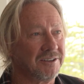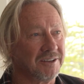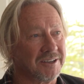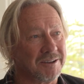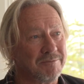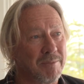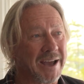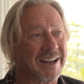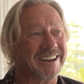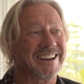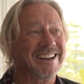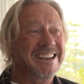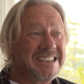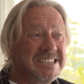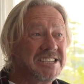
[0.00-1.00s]
it
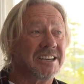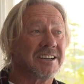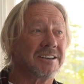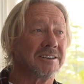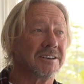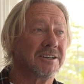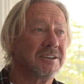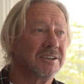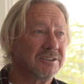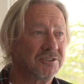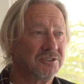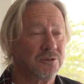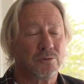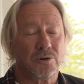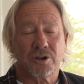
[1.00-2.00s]
easier
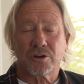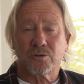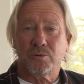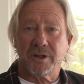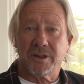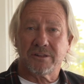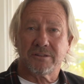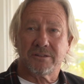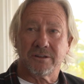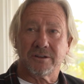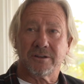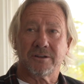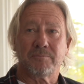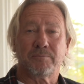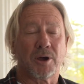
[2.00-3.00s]
to work with
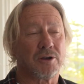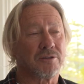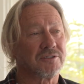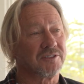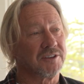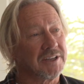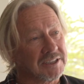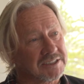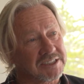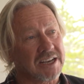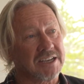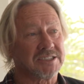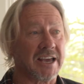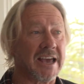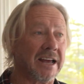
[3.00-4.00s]
both Sealer
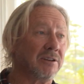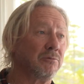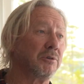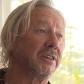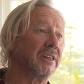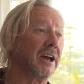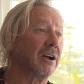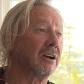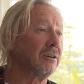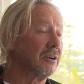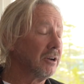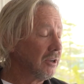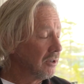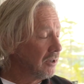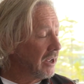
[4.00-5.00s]
Sash and with our
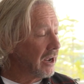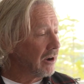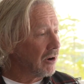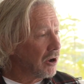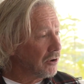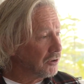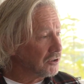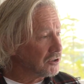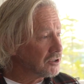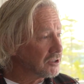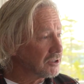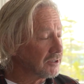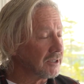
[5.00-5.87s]
owners.